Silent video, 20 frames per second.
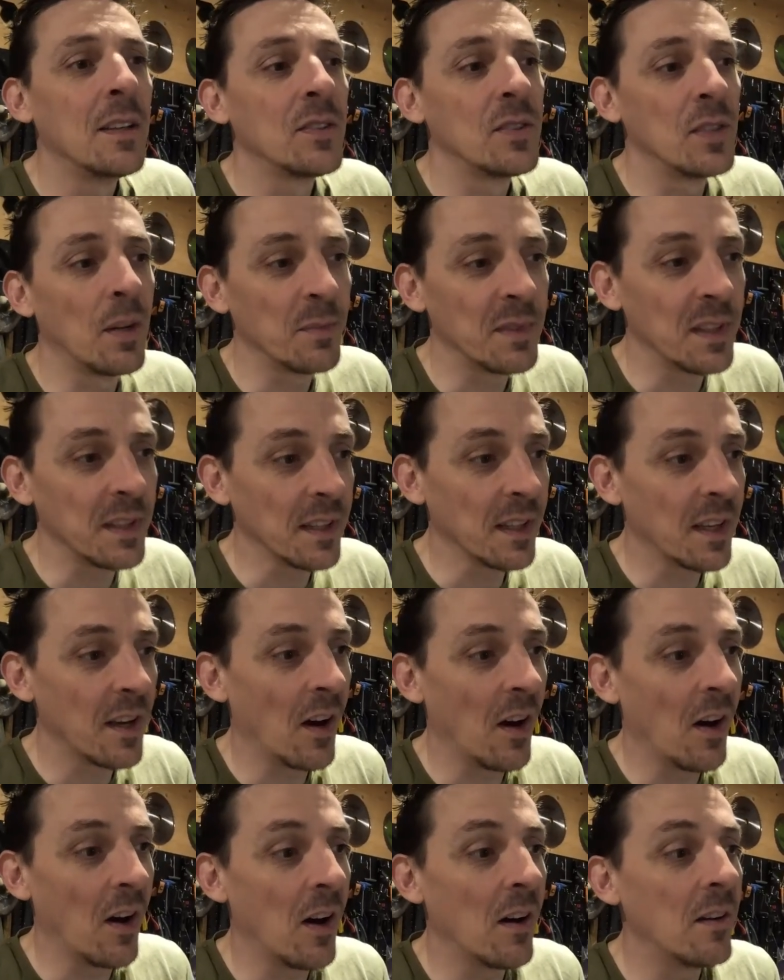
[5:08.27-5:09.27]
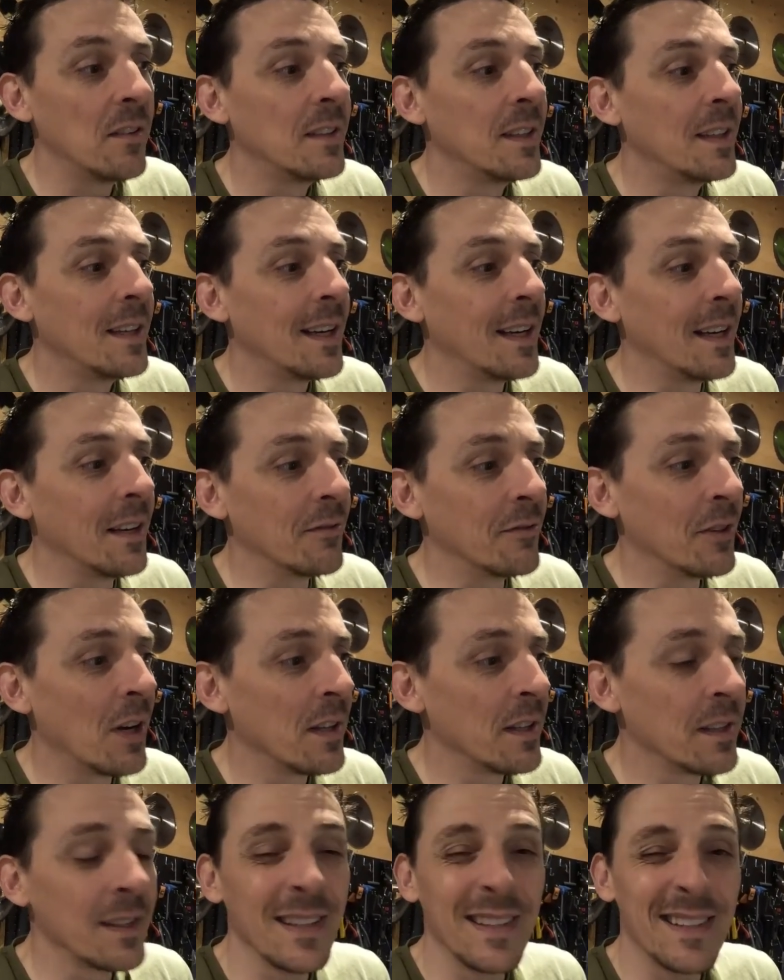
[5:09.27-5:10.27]
jumped in the car, and
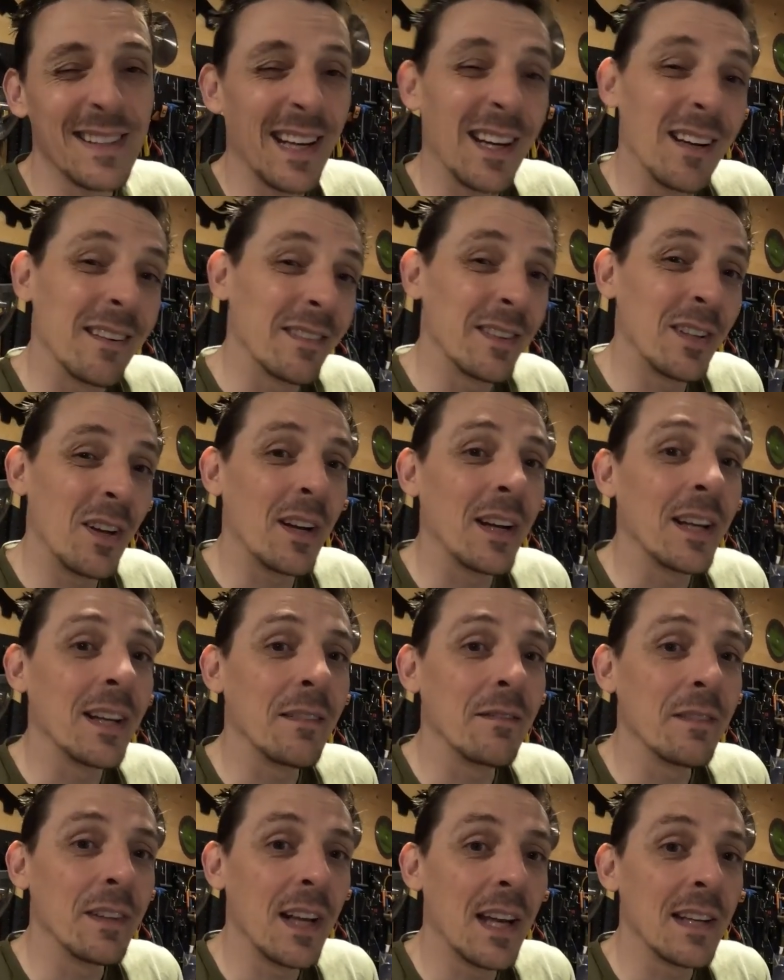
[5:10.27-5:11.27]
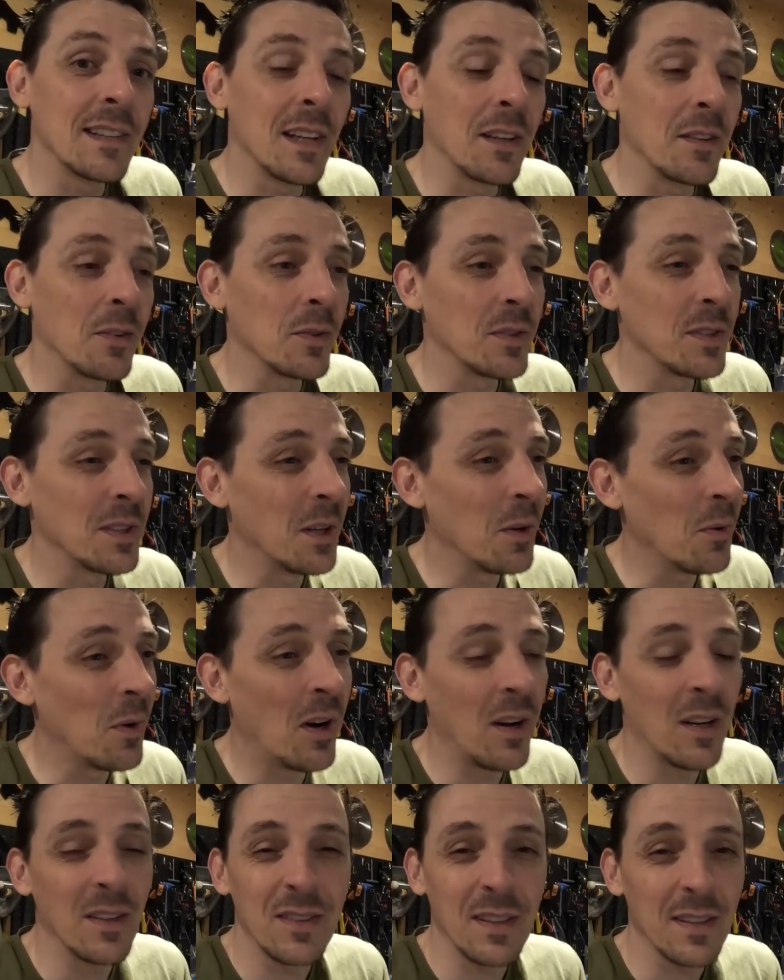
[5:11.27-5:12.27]
rather than stay overnight at Inverness, I thought, you know
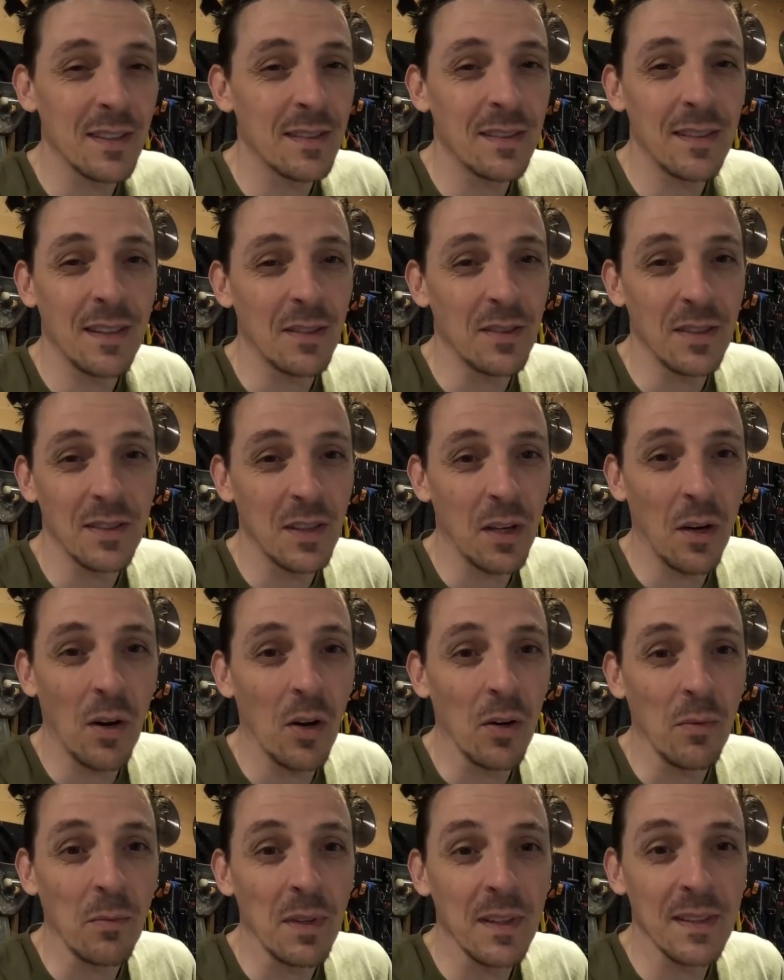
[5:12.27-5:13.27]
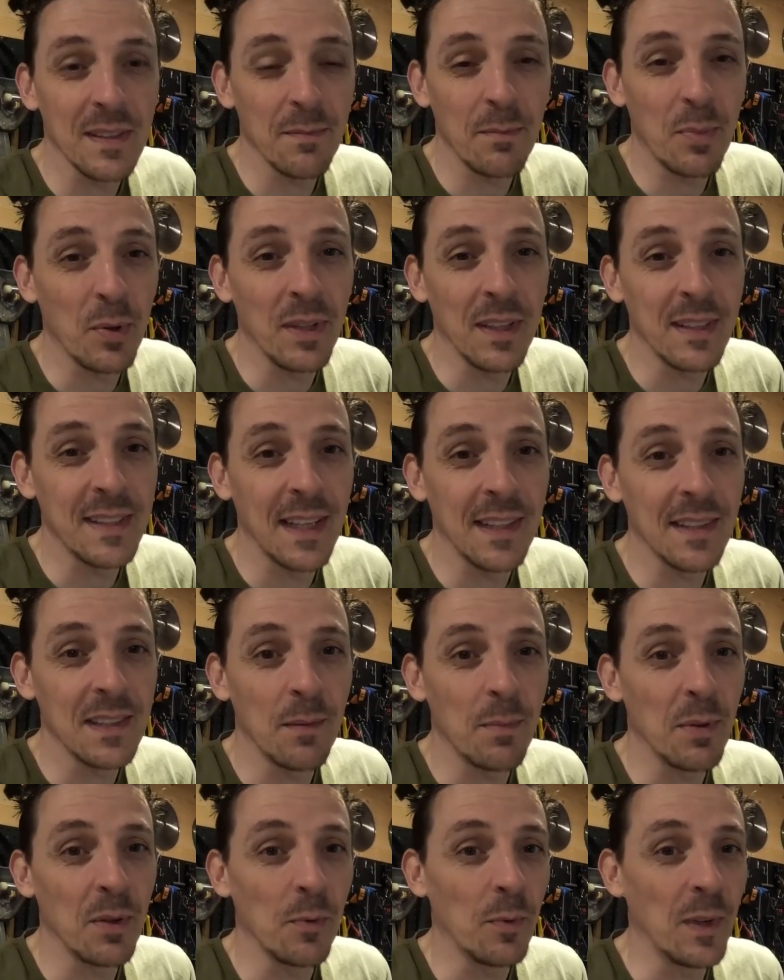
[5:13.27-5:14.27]
what, I'll just go home, because putting a tent
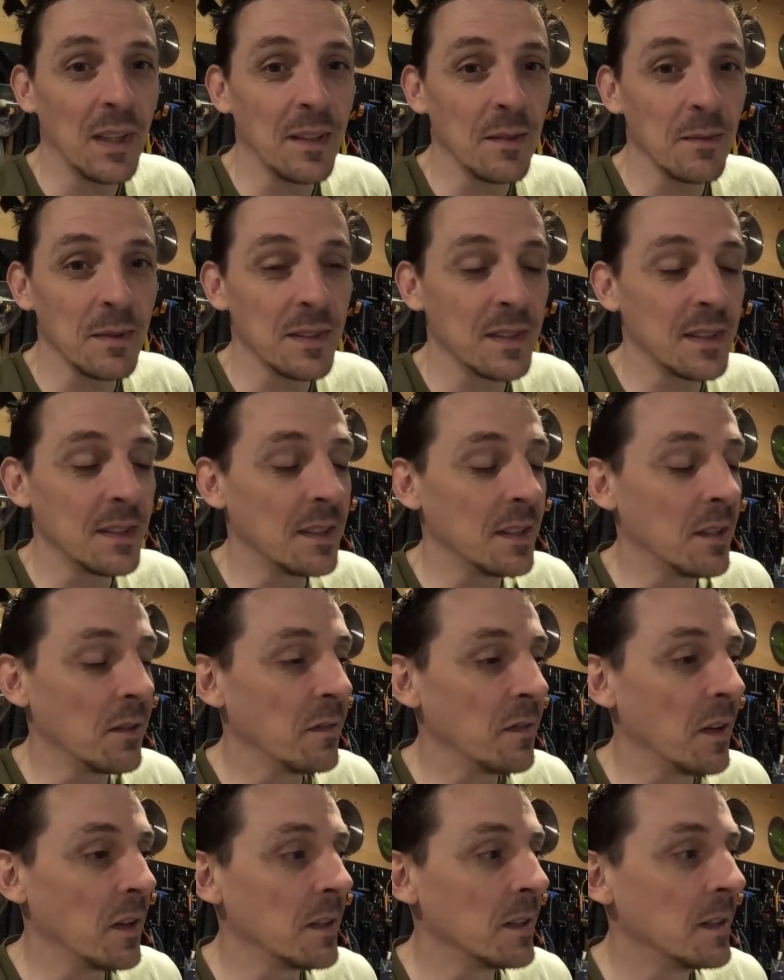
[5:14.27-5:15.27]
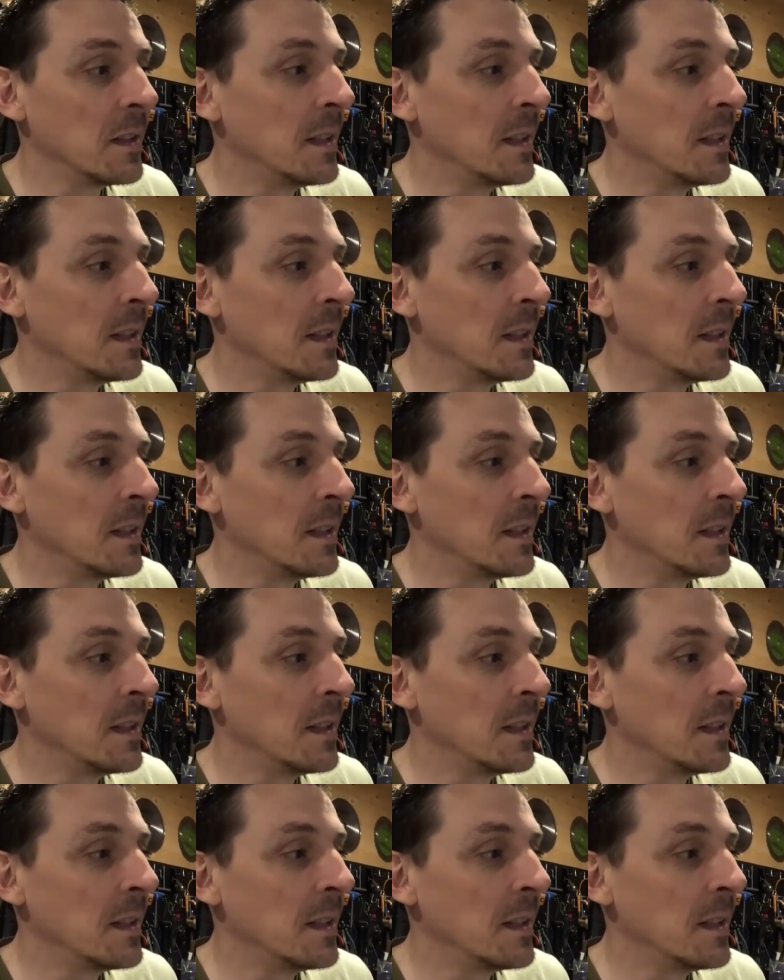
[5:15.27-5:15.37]
up in the wind was no fun.